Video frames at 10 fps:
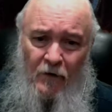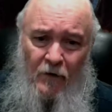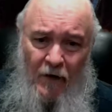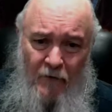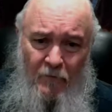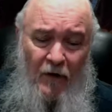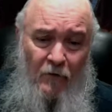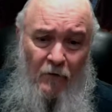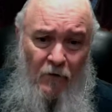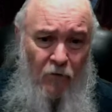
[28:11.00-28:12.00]
climb
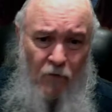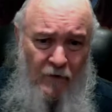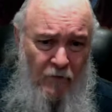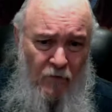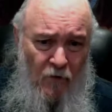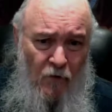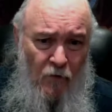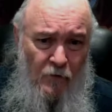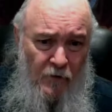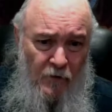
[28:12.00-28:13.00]
out of whatever
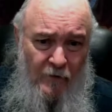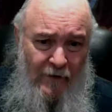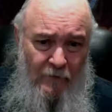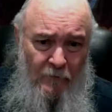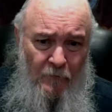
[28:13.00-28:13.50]
hole you're in.